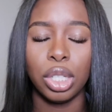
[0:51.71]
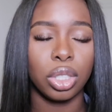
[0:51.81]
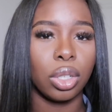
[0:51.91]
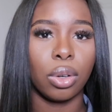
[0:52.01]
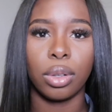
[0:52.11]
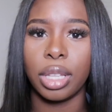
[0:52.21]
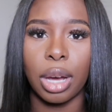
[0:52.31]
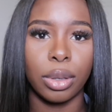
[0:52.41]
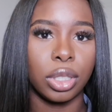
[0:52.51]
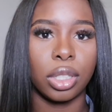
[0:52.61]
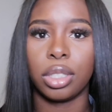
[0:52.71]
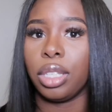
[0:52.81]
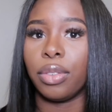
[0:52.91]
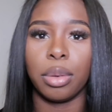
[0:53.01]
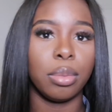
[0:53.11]
so that was just
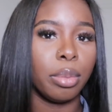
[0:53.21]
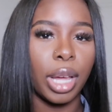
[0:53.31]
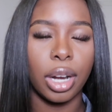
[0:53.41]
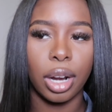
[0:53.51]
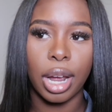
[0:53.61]
even better.